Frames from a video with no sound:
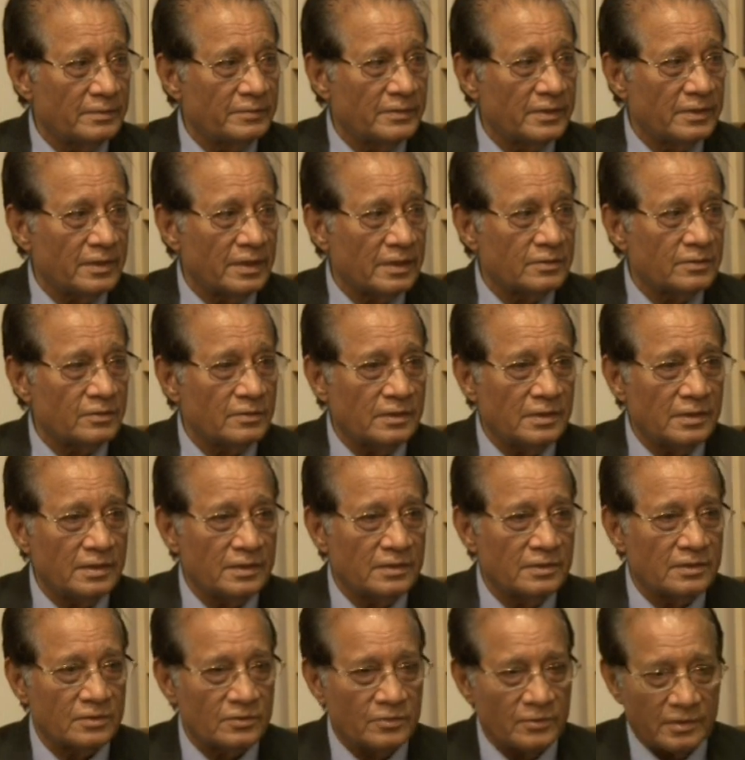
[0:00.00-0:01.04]
but actually
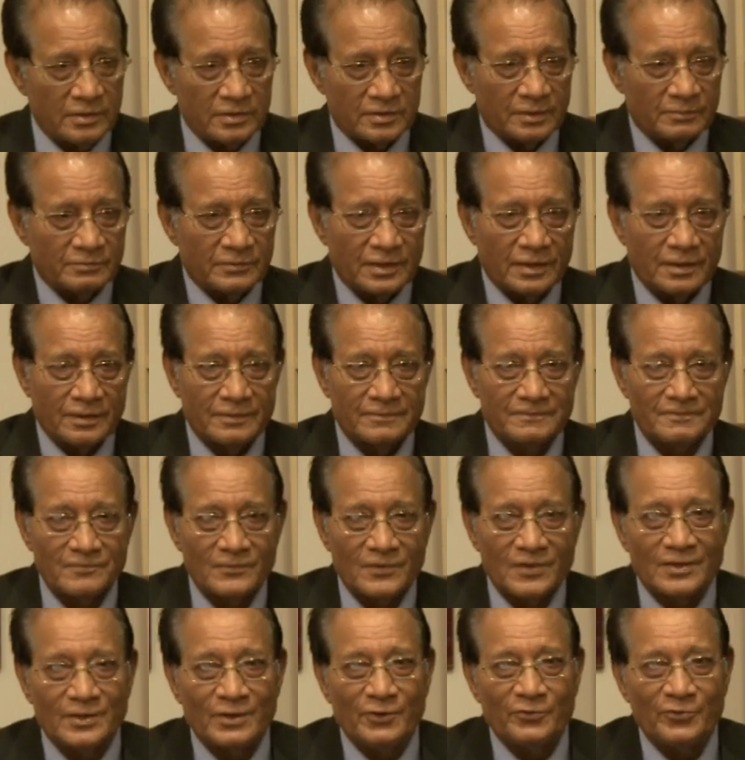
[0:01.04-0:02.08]
he's doing something
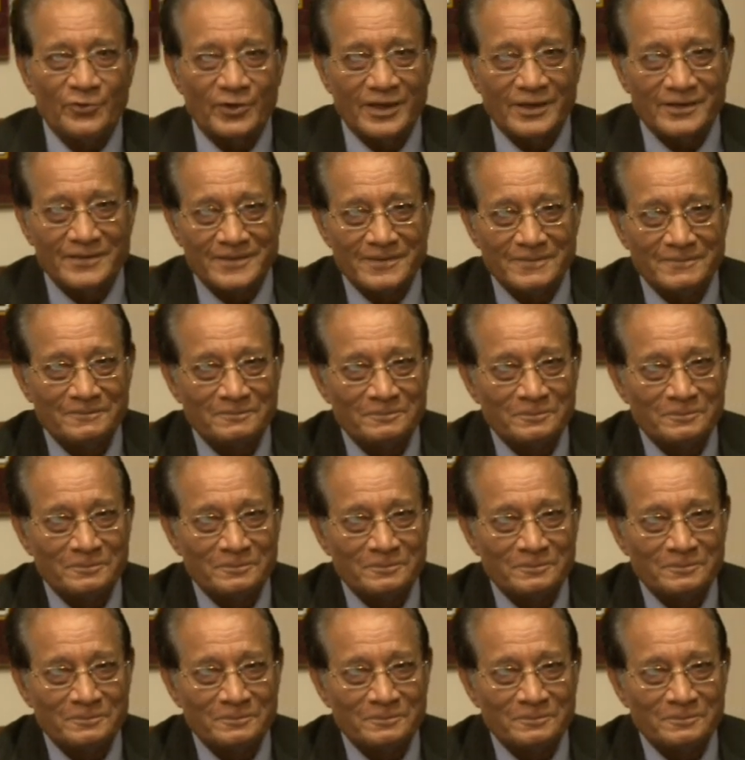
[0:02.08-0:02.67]
different.